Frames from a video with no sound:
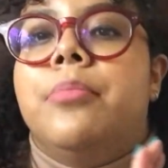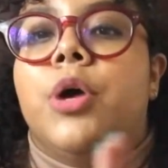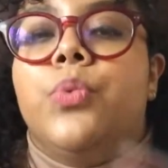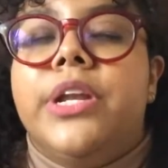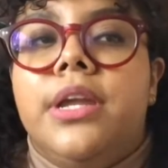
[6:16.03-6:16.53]

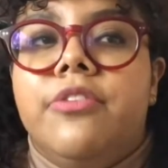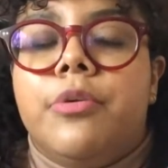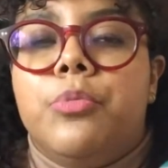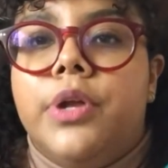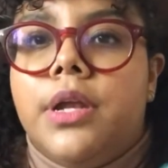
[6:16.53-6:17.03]
Whitney
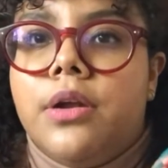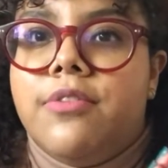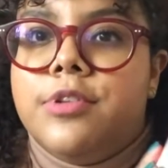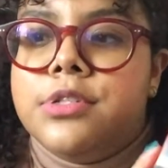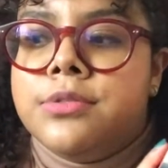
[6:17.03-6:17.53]
from Witty
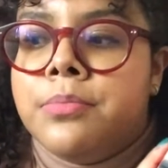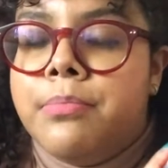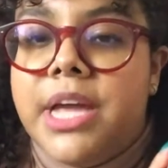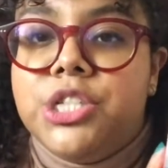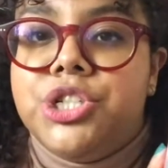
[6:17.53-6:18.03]
Novels
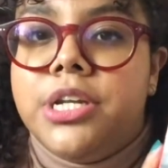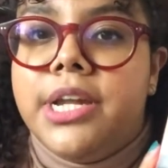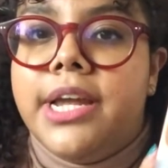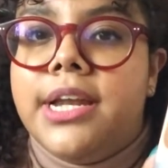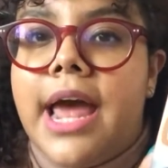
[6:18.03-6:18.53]
mentioned
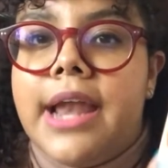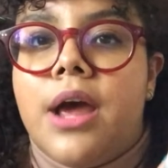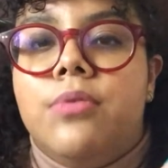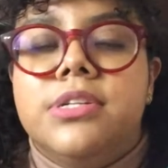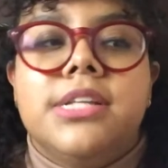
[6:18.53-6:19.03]
it, and
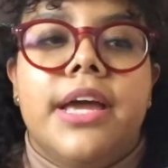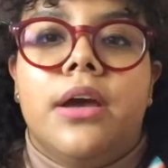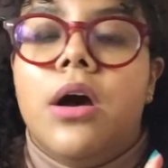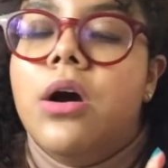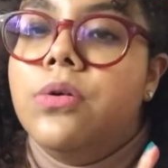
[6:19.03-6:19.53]
I was
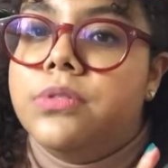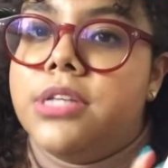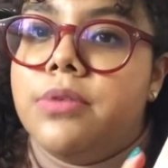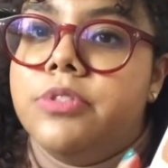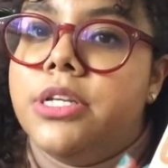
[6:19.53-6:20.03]
like, oh,
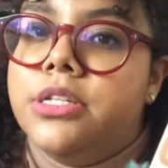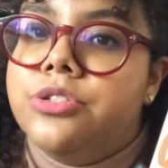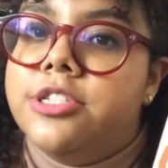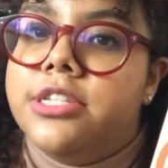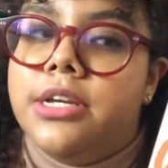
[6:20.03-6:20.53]
sounds
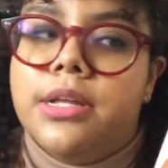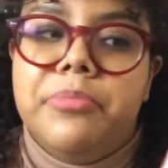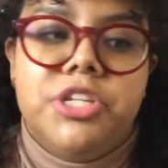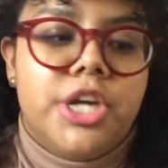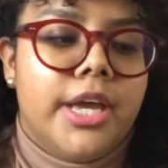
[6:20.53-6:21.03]
interesting. Let
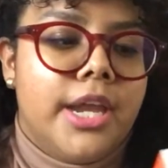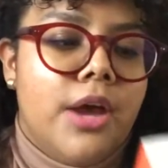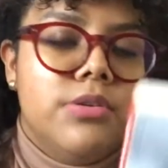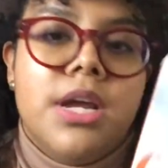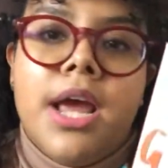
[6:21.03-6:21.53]
me check it
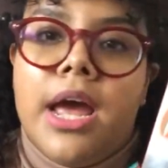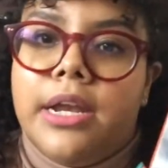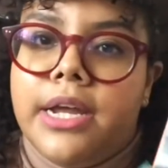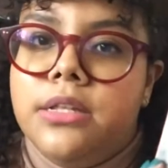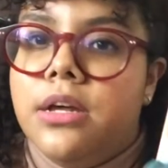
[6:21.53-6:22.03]
out.
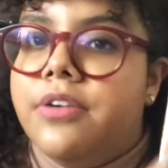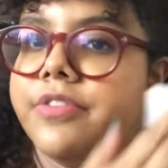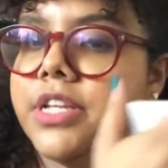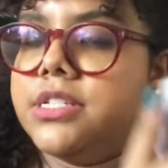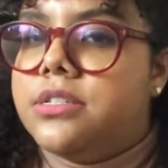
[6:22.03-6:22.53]
And I
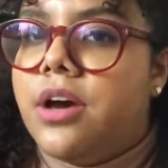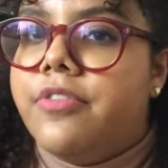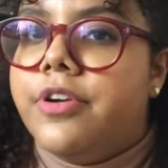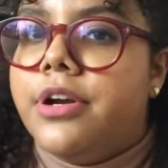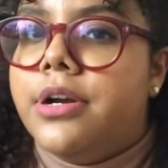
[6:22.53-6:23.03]
love this
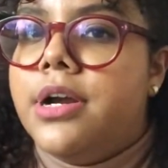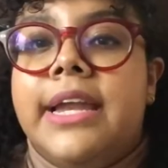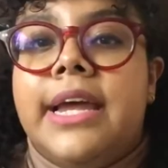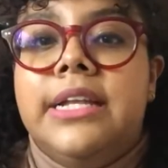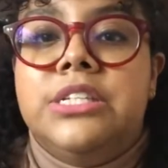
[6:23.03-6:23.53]
cover,
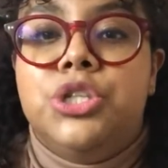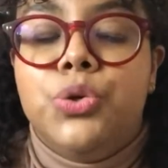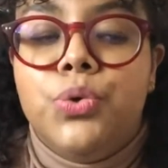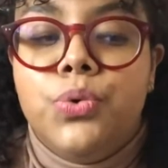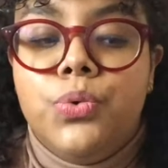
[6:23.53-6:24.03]
I
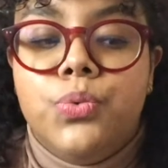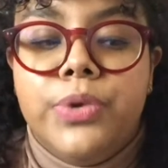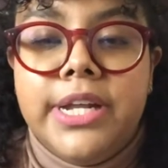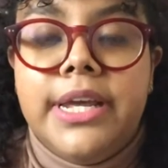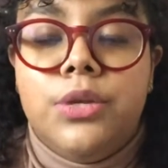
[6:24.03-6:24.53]
do,
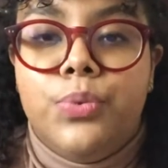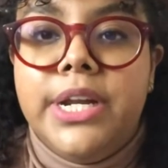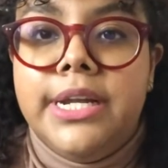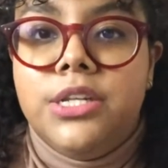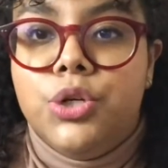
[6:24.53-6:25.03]
really,
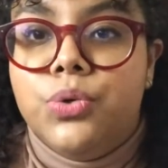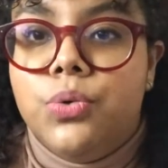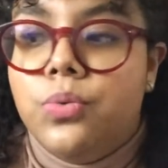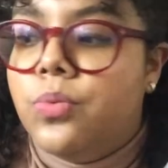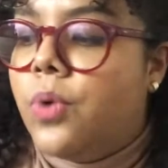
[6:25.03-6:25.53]
really
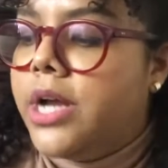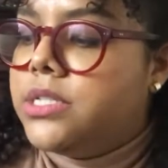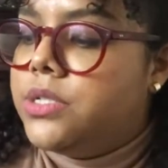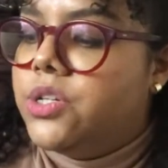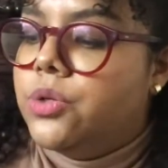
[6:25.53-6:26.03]
do
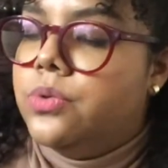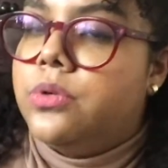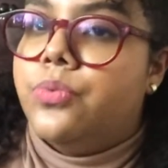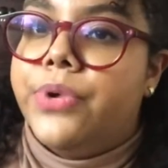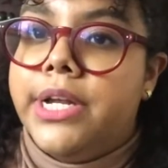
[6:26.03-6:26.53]
want to
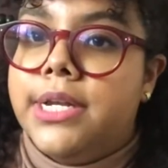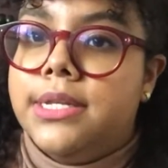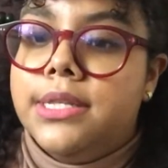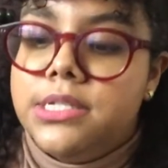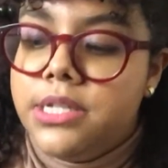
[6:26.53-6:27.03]
read
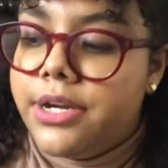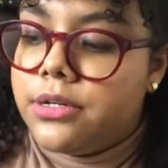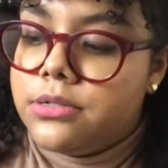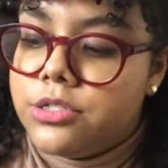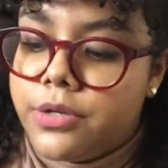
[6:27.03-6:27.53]
it this
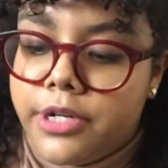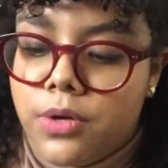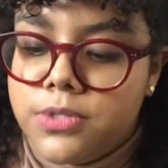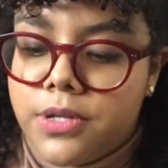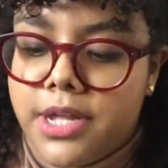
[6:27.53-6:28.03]
year. So it
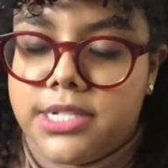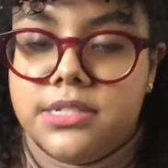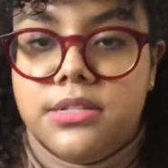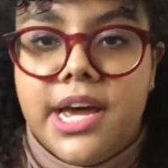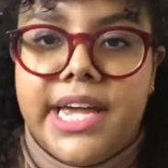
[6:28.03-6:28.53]
goes on that
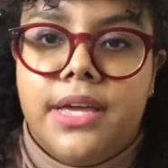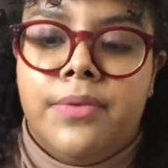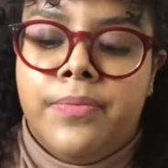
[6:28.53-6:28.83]
stack.